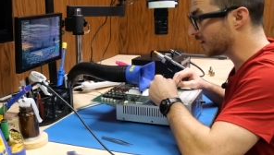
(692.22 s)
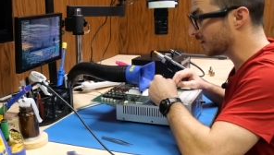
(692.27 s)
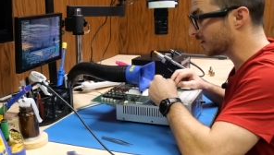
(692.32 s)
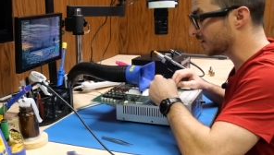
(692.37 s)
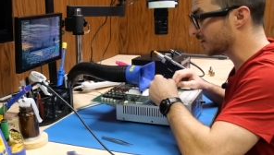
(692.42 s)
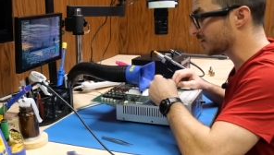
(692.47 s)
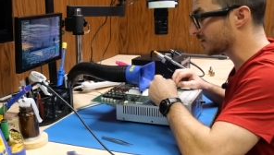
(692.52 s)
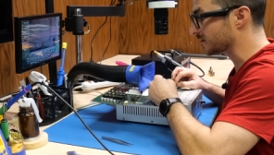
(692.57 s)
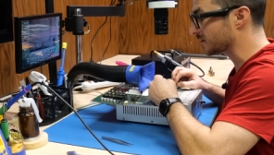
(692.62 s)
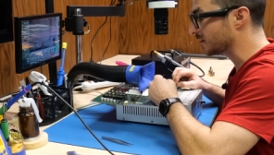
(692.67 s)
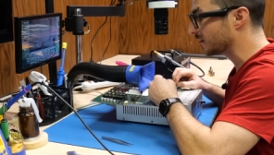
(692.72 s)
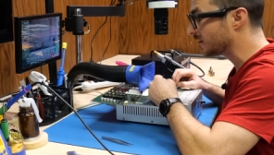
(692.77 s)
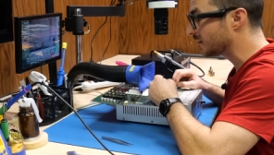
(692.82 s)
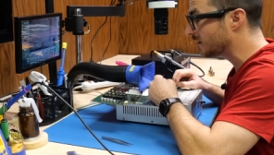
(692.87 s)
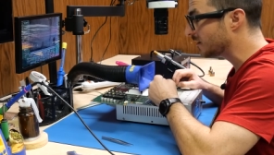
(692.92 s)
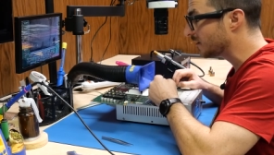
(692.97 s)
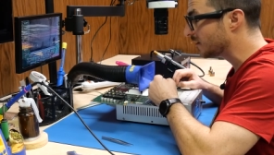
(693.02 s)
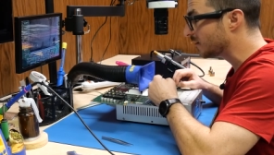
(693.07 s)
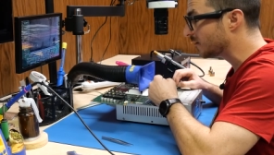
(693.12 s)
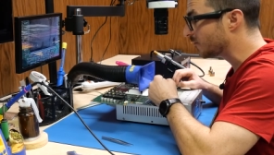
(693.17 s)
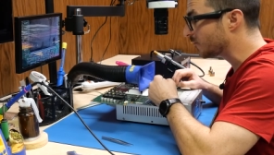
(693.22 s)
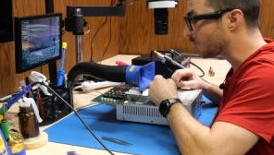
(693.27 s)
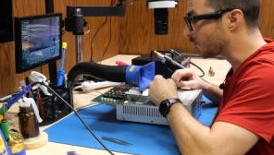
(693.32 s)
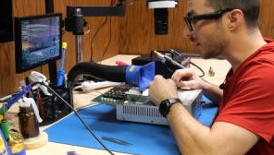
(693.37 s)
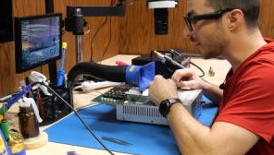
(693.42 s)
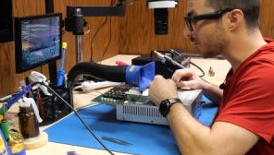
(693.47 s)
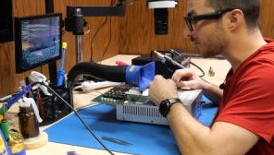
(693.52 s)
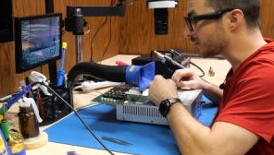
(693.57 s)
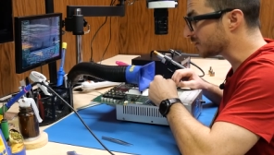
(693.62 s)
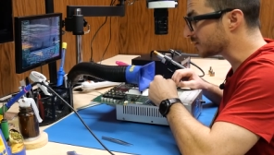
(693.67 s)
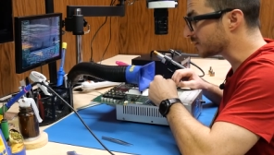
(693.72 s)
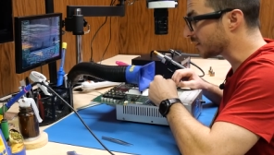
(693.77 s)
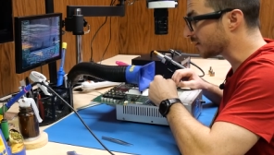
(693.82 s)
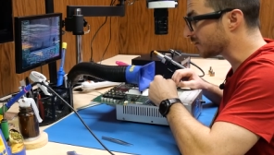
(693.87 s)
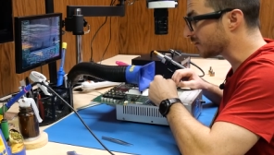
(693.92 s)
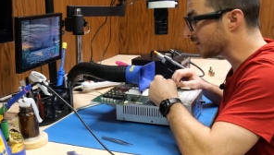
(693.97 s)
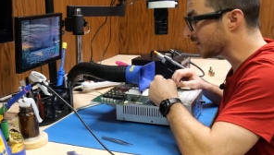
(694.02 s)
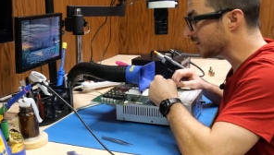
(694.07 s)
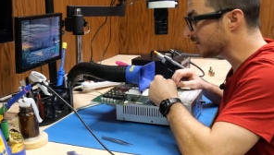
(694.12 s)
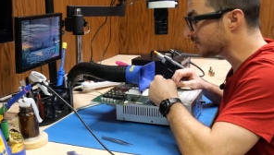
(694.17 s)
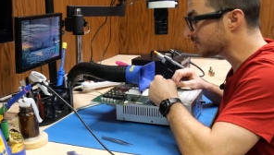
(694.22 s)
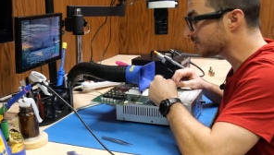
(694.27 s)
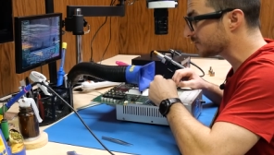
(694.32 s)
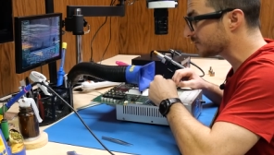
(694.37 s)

is properly soldered in.